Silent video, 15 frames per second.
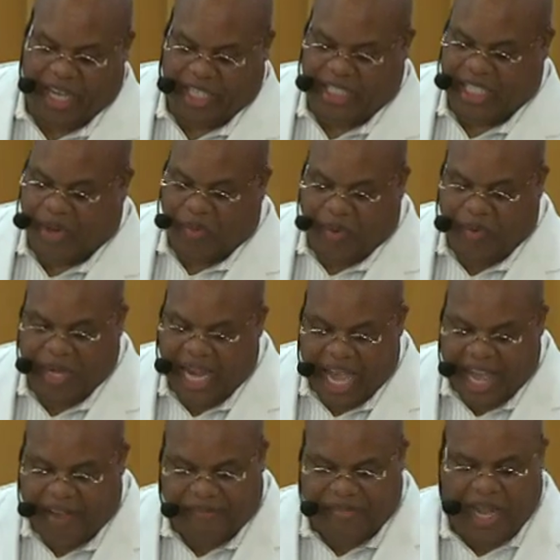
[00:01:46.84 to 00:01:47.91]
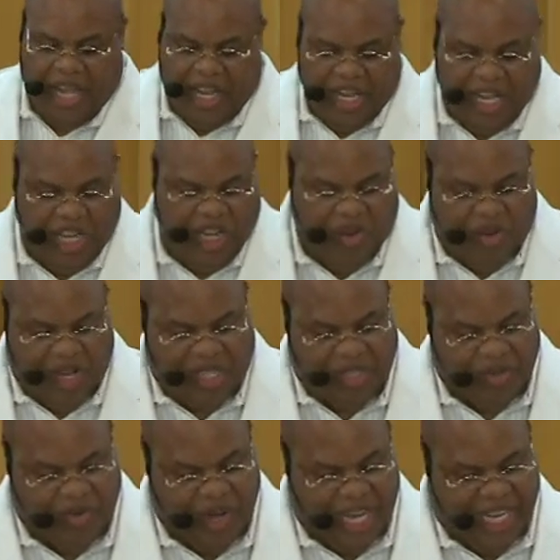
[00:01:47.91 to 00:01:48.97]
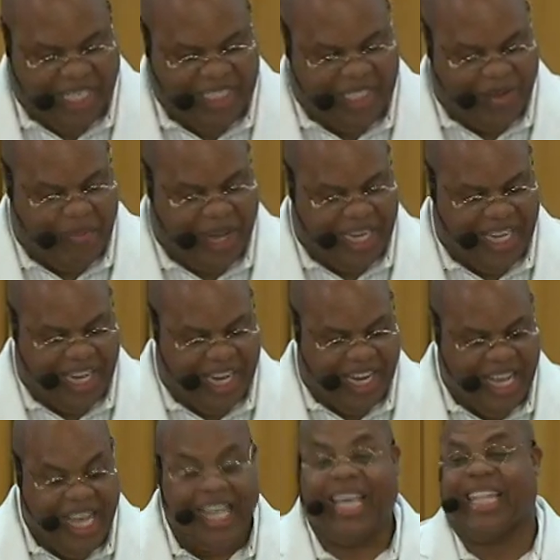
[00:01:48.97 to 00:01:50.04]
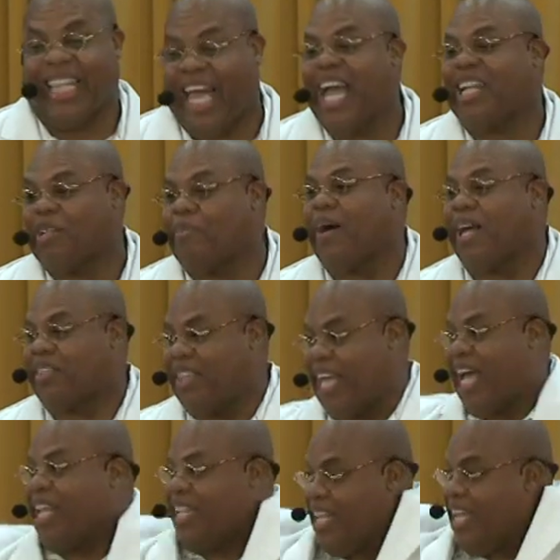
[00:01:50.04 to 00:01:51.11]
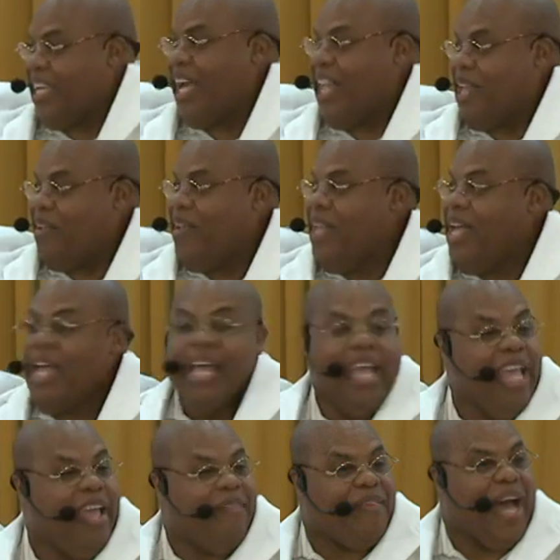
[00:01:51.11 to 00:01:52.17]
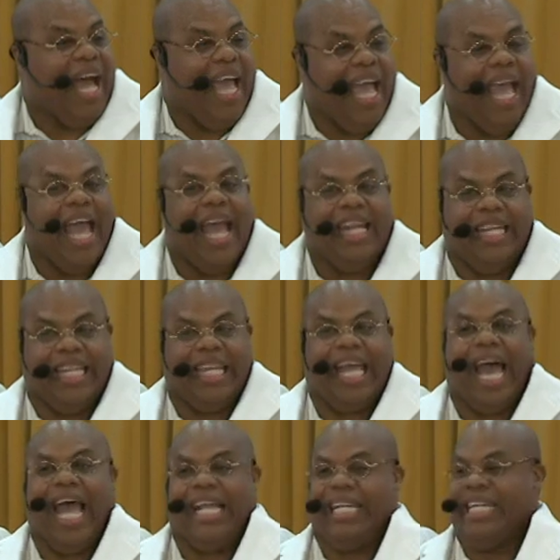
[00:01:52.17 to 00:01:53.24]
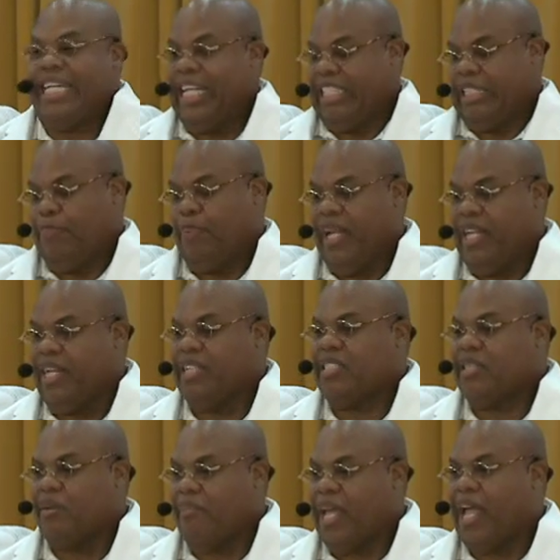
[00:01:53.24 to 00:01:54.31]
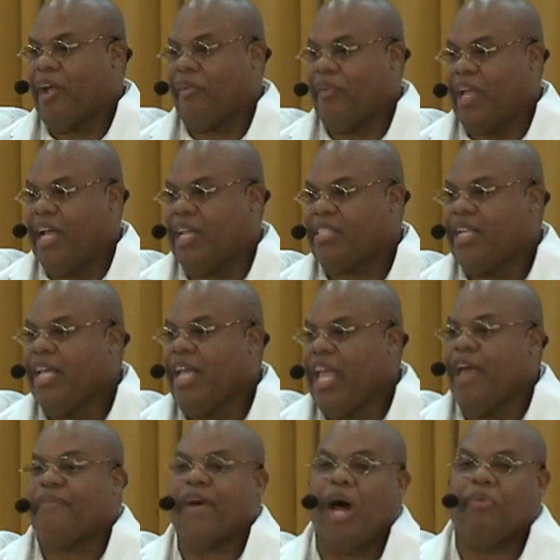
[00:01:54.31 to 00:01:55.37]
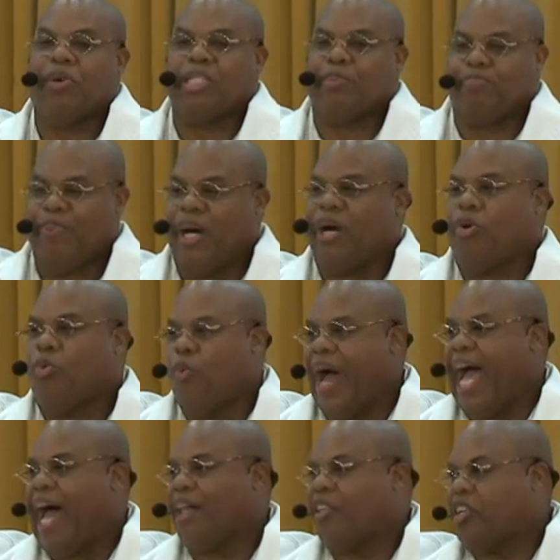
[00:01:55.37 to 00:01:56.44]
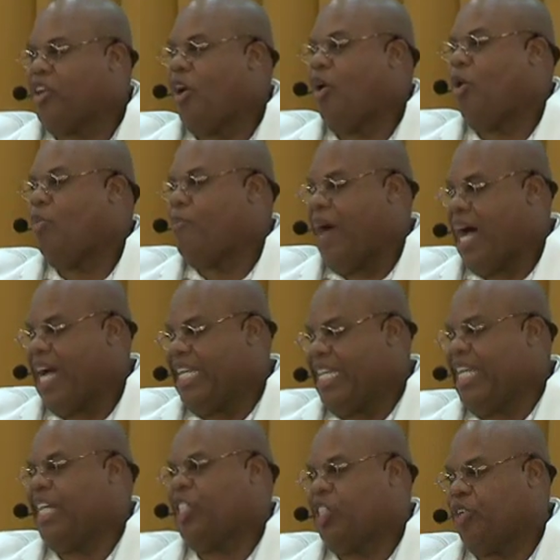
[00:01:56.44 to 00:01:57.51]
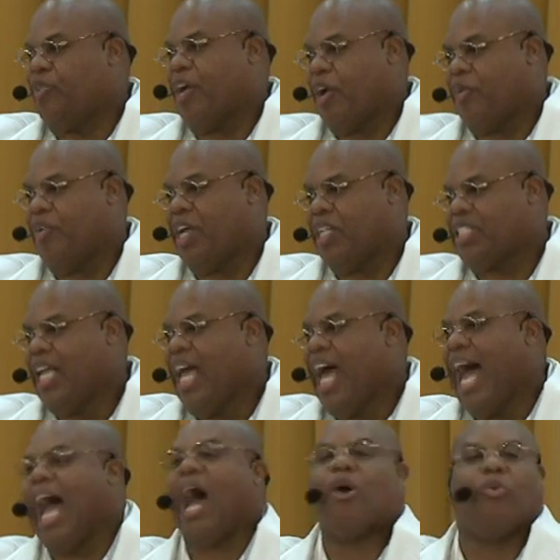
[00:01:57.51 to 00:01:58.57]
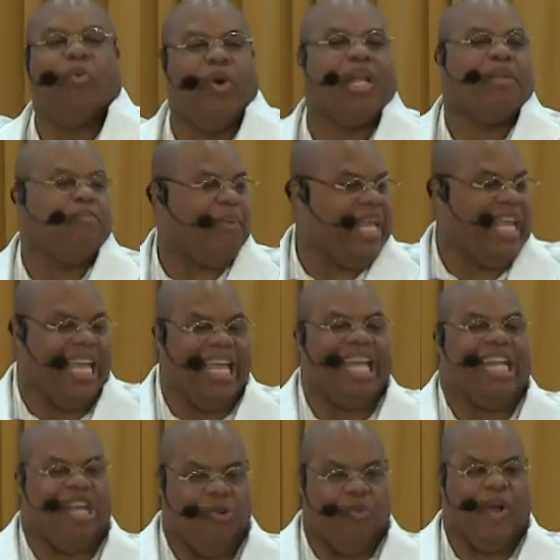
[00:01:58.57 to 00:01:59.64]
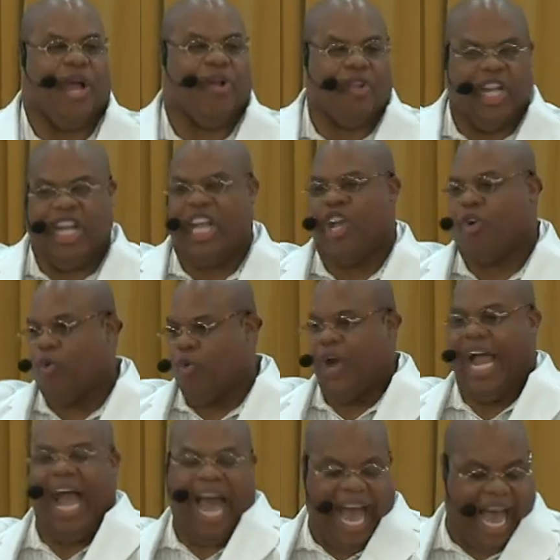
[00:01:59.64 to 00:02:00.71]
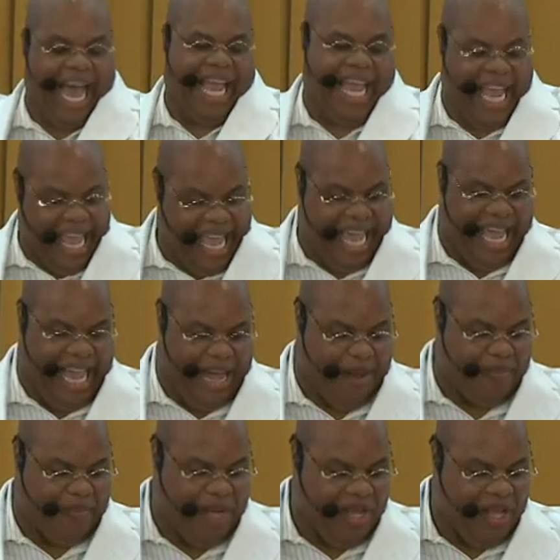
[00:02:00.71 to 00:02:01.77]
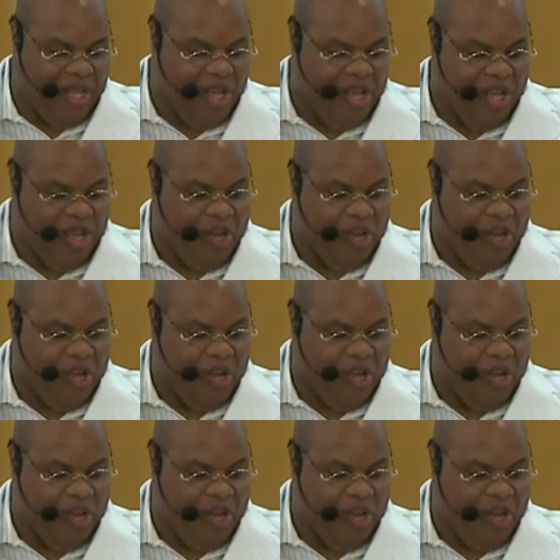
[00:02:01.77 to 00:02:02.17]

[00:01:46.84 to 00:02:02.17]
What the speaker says: us that we would have no other way. Somebody here glad about that. If I hadn't gotten disciplined in some areas, if I was buck wild in all my initial areas, I wouldn't be anywhere near where I am